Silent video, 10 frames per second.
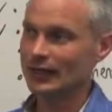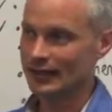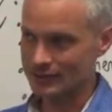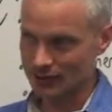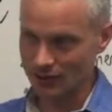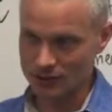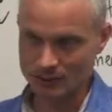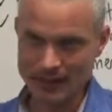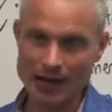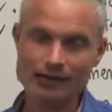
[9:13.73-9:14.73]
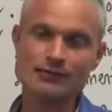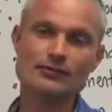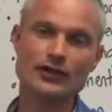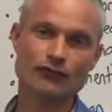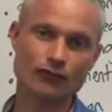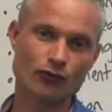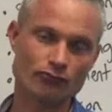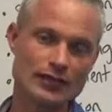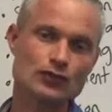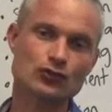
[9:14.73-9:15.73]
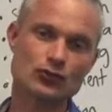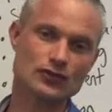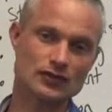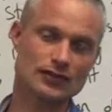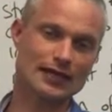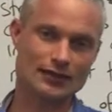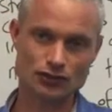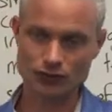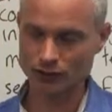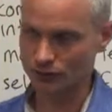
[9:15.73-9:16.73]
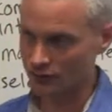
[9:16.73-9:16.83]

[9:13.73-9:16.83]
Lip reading: it's going to be hungry for resources in that soil.